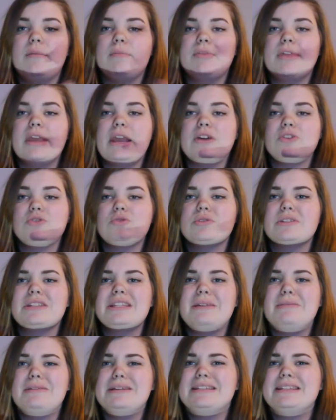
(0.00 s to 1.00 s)
the actual
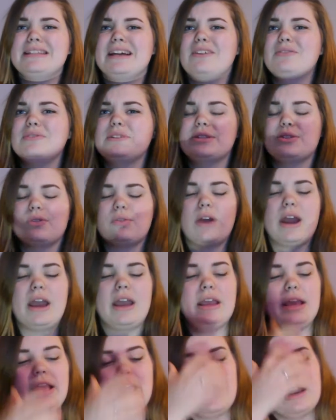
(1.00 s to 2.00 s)
zip itself is
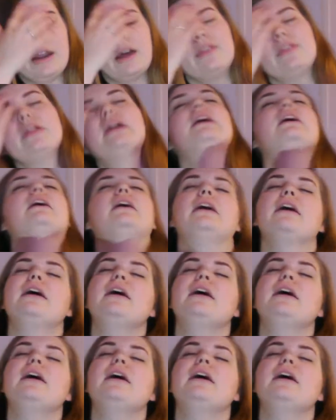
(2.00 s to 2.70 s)
grey, and I think